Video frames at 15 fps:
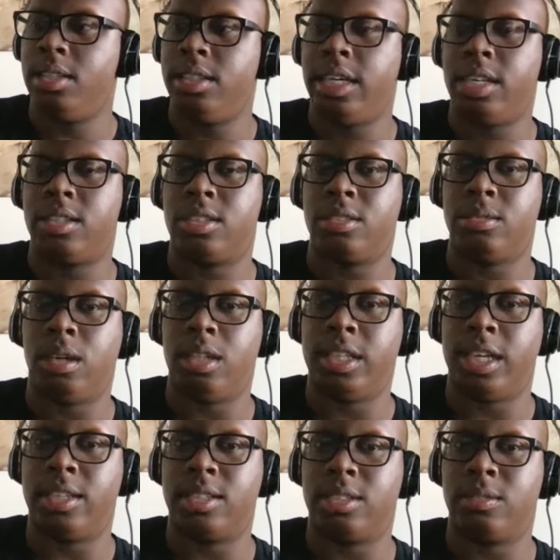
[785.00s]
Donald
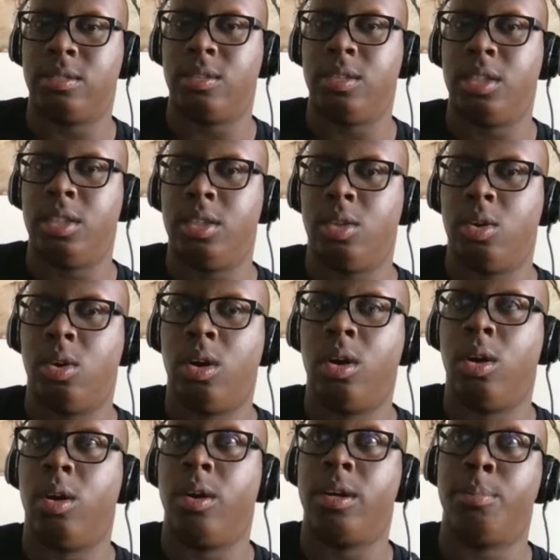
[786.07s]
Cerrone,
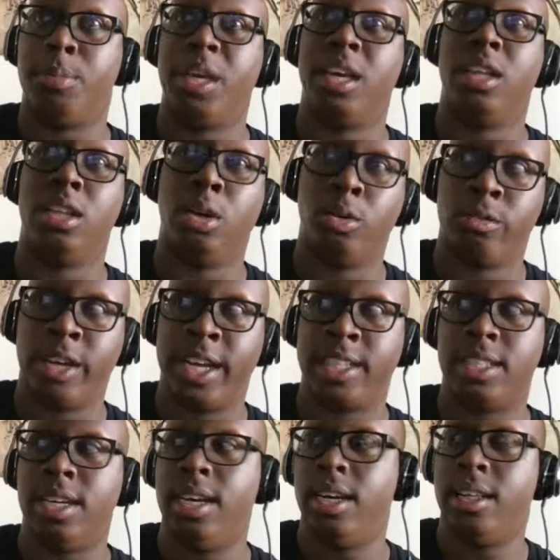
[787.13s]
or being low
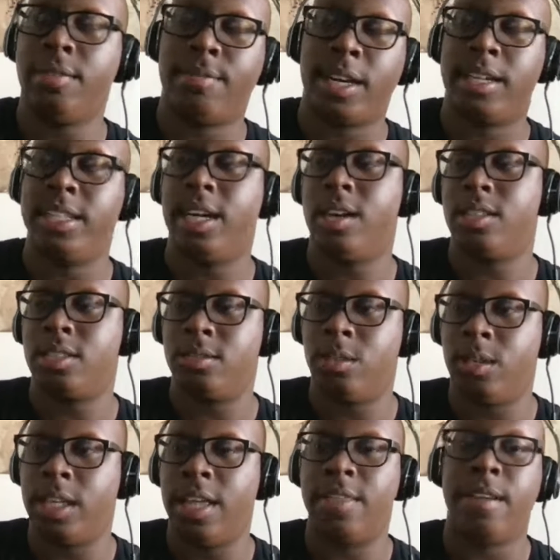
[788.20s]
ranked and then fighting Donald
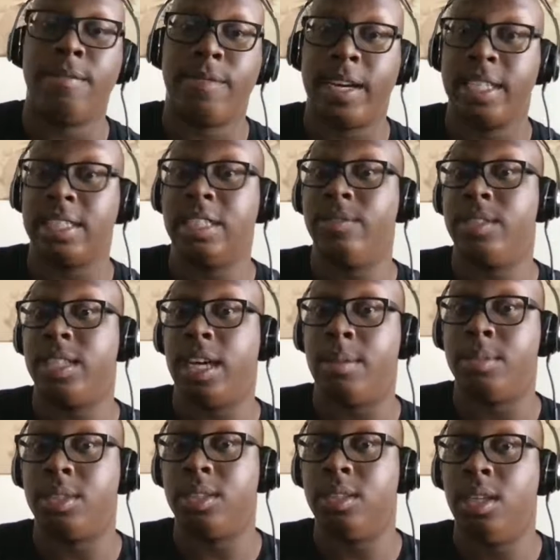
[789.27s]
Cerrone and then fighting Stephen
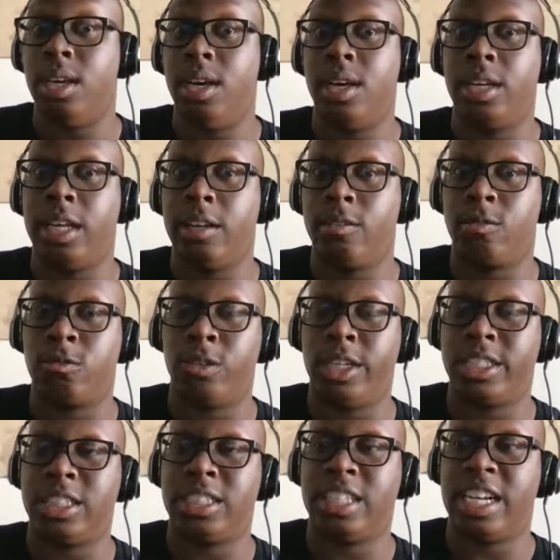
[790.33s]
Thompson, getting
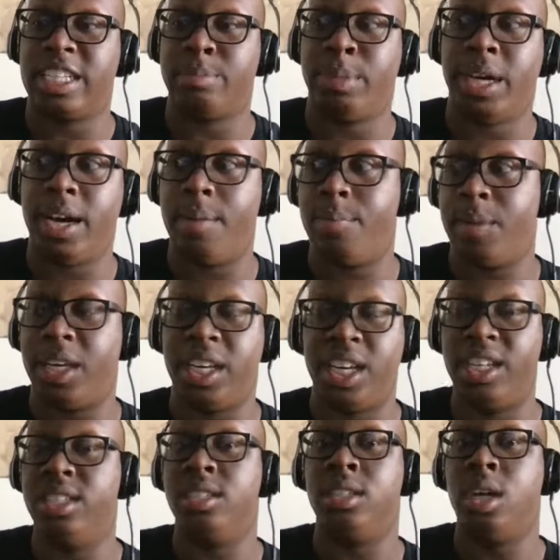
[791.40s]
rushed into that spot
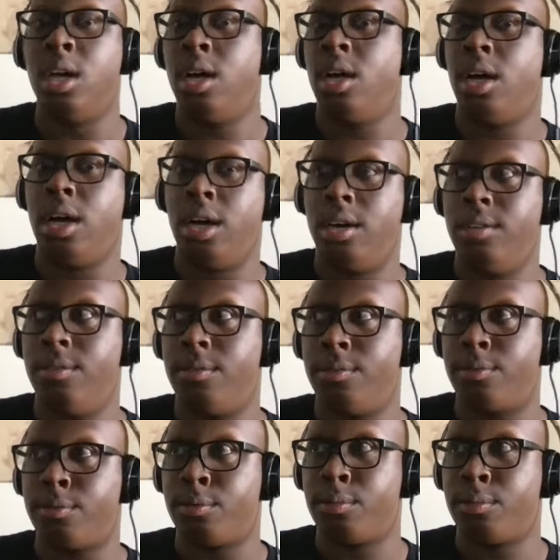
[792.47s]
because of